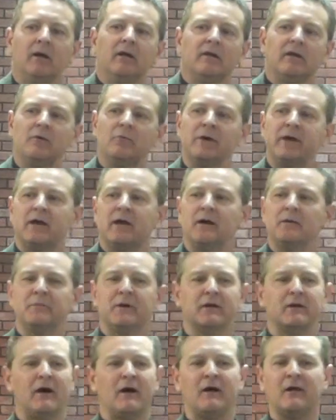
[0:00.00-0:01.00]
Then we come
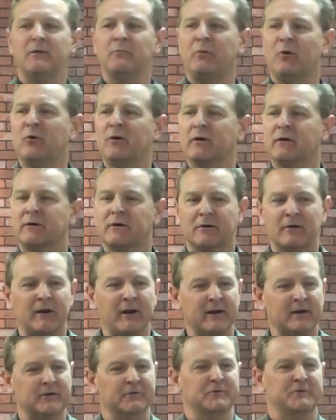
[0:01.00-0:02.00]
to y'all, the board of
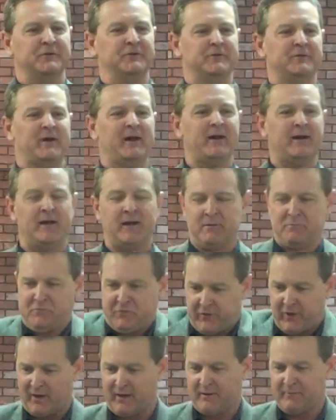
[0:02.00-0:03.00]
directors, and stand up and
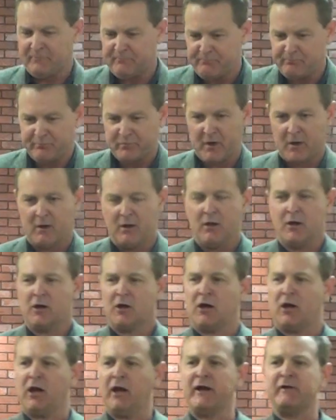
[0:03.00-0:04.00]
say,
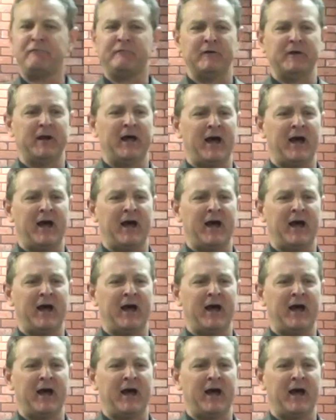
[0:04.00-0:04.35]
Cliff and